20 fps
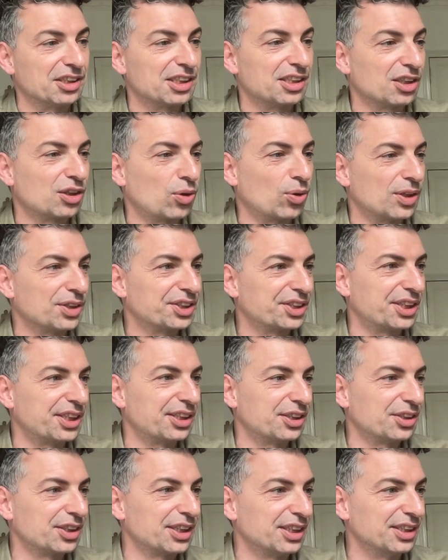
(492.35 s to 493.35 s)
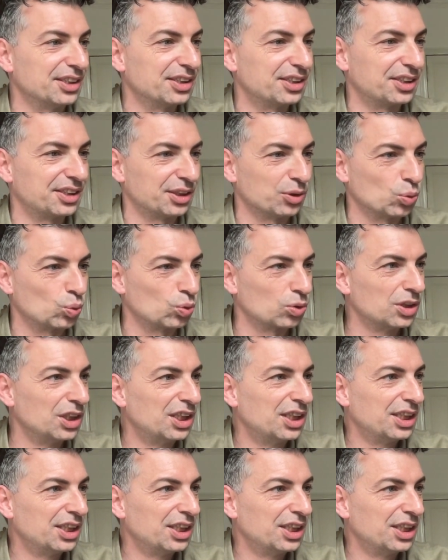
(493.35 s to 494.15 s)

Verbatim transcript: And of course, here is the,